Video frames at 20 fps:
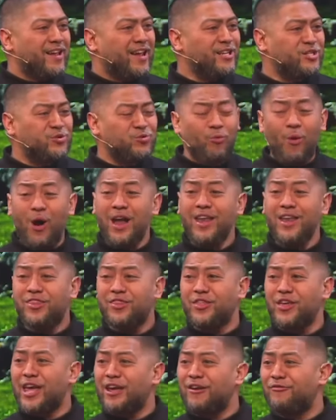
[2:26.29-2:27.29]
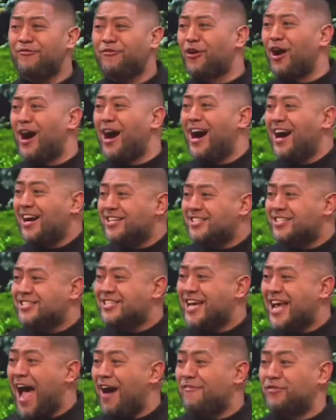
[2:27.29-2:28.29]
It's one thing for us
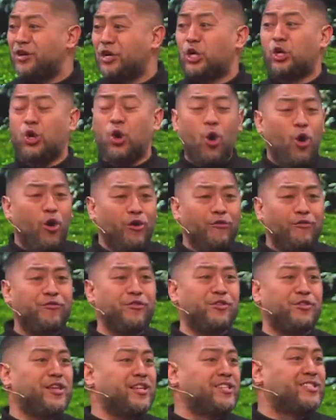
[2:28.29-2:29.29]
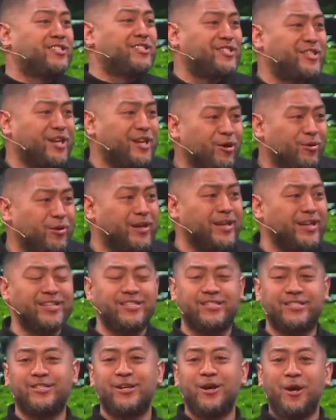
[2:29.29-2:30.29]
to have a goal for this
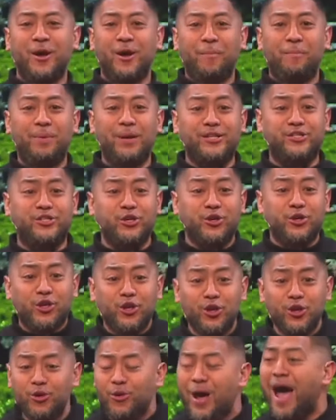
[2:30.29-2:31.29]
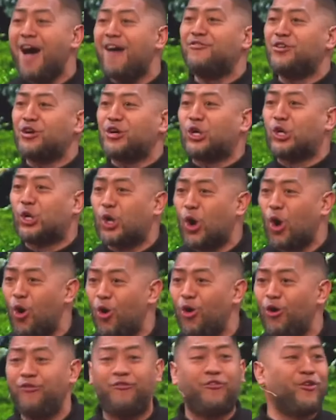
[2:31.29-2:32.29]
series, but do you have a
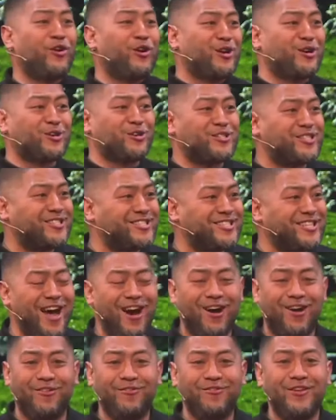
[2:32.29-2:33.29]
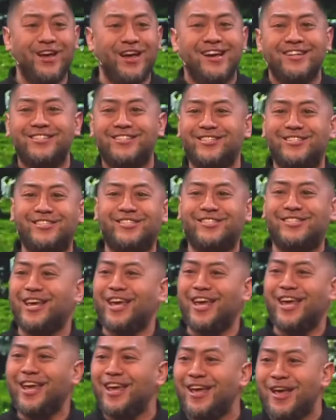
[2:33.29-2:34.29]
goal for yourself to
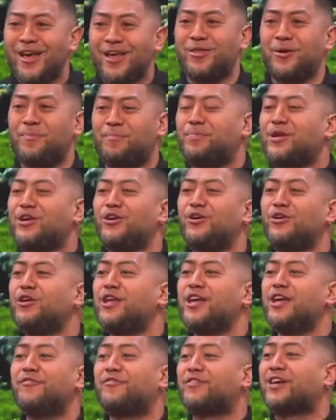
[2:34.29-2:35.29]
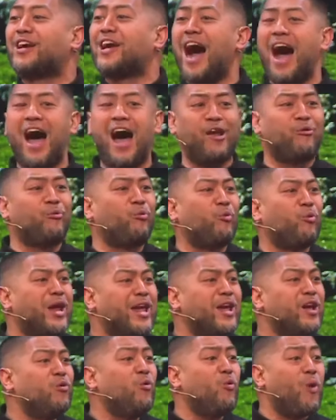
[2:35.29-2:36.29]
see the beauty of God
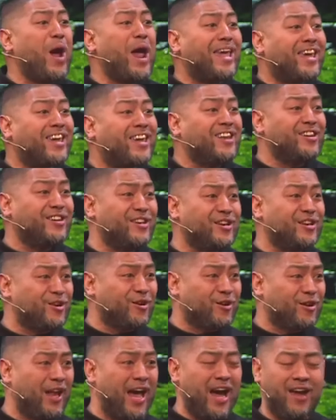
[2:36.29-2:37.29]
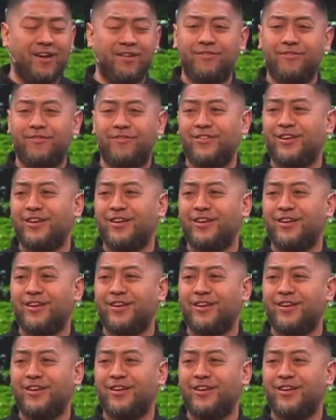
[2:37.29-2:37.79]
reawakened in your life?